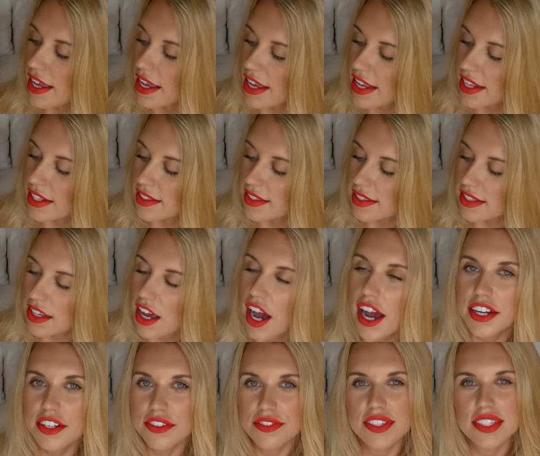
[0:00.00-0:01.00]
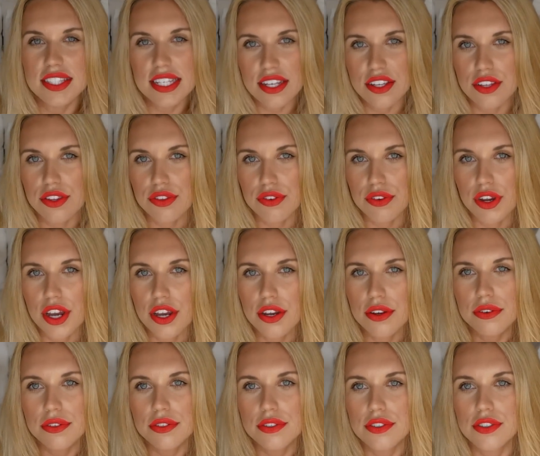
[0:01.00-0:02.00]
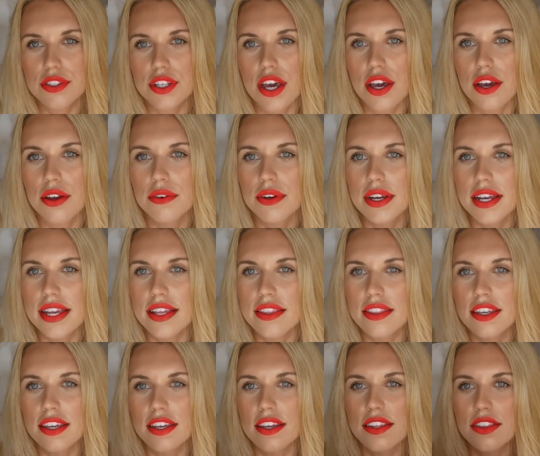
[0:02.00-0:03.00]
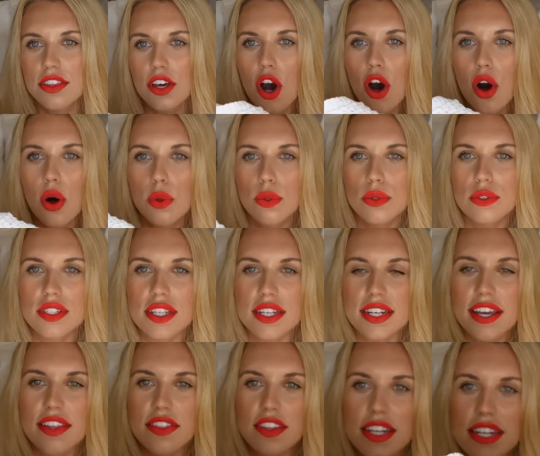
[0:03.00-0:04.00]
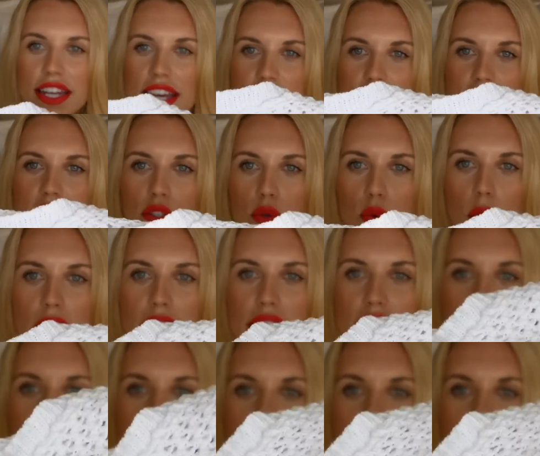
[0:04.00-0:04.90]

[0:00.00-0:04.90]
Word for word: it's kind of see-through so the the holes in it the knit is quite